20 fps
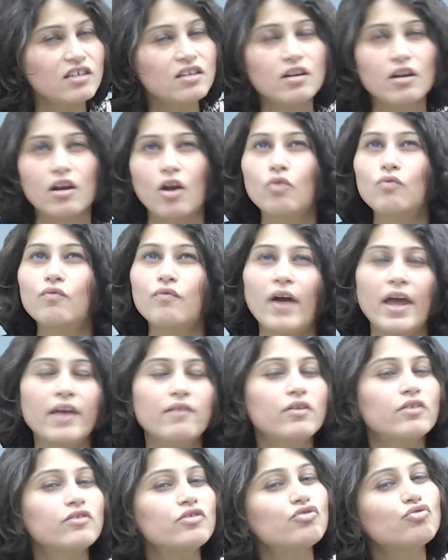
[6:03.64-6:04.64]
in around
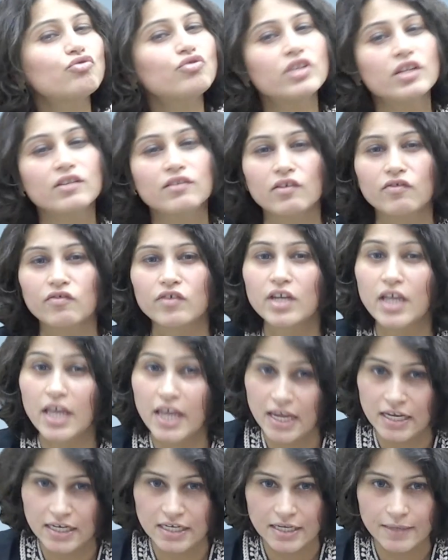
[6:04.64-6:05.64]
500 to 600
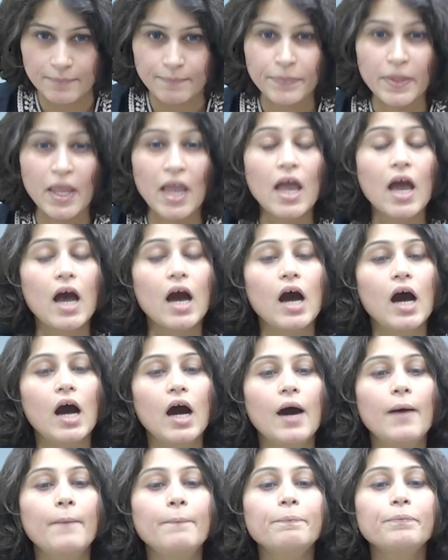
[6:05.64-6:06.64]

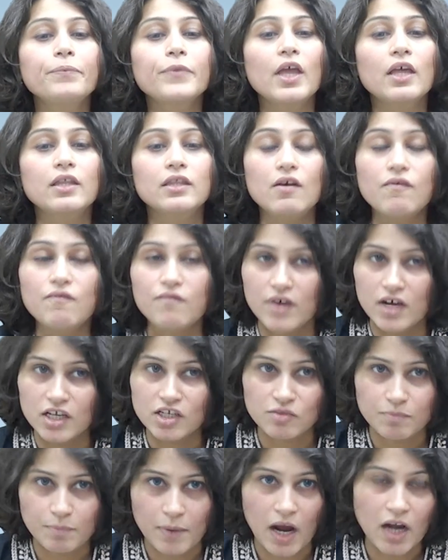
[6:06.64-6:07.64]
AD. The
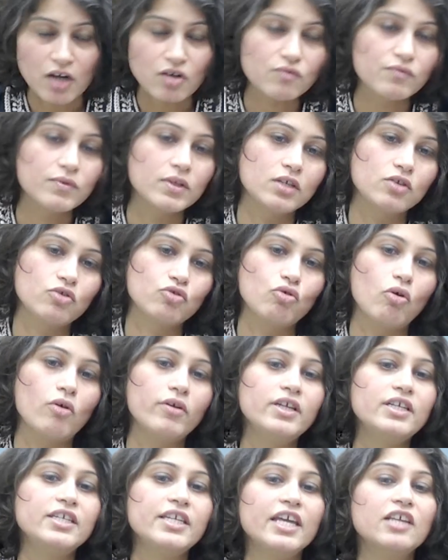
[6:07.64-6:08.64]
first part of the
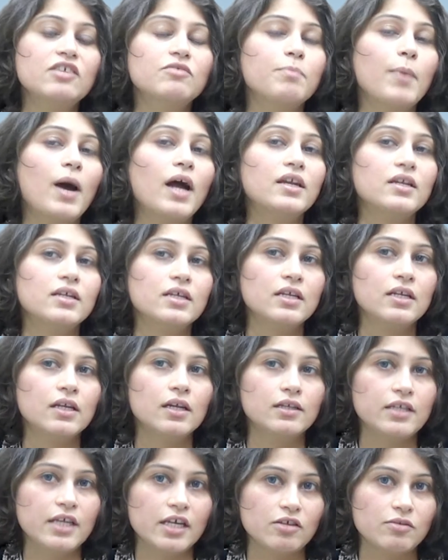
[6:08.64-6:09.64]
story takes
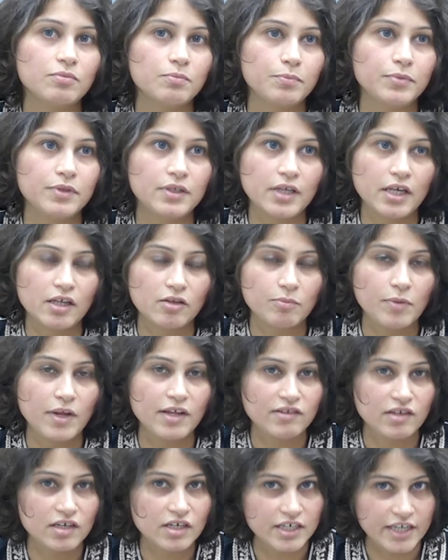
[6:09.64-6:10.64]

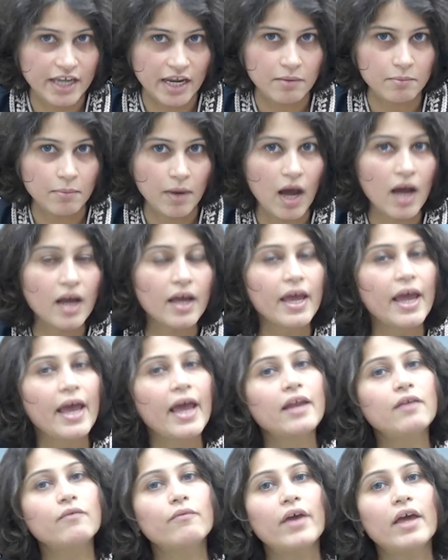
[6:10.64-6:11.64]
place in Denmark,
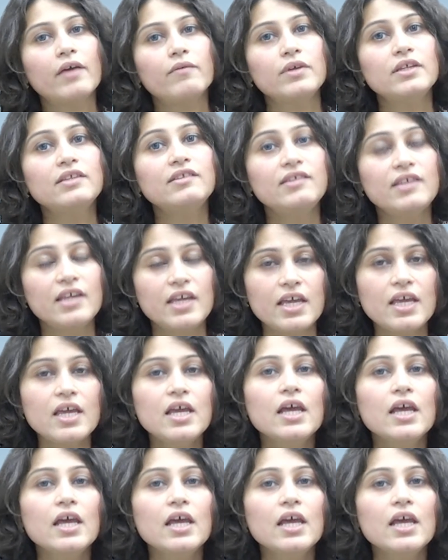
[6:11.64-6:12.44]
and where we see